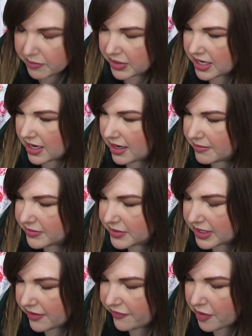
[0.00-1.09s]
but it was
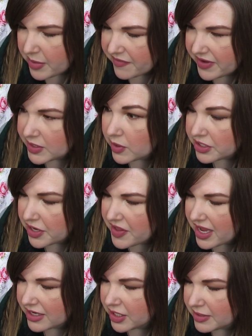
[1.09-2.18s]
like a foaming face wash. I
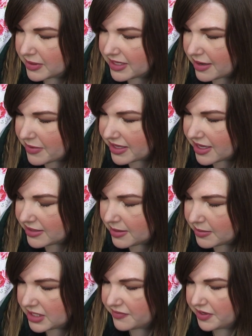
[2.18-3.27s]
think I talked about that in my last
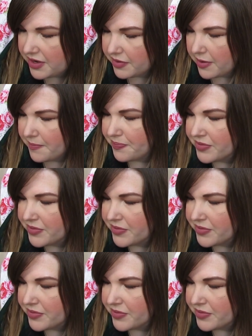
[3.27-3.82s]
empties video though.